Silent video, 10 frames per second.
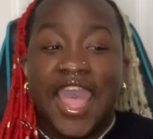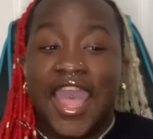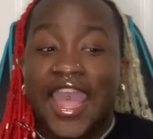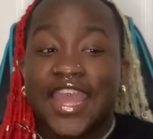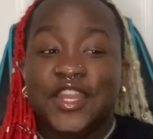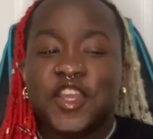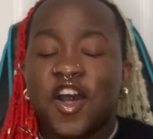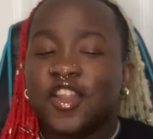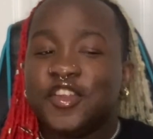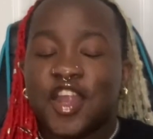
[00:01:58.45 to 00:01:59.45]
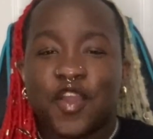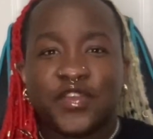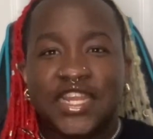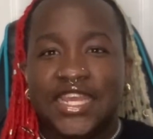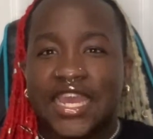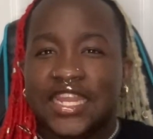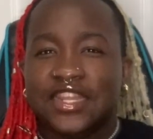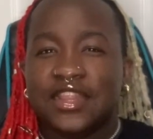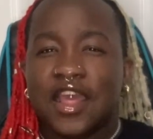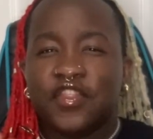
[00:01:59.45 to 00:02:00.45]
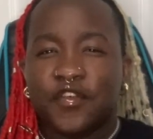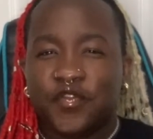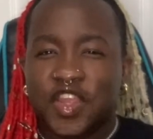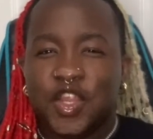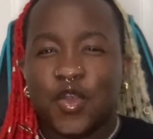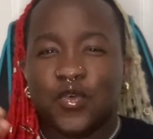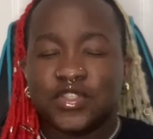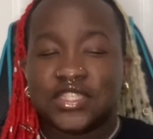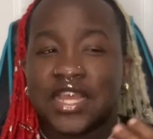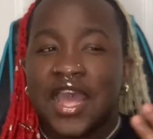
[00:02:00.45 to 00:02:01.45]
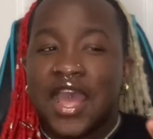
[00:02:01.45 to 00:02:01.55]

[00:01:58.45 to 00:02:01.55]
and y'all are not really getting the videos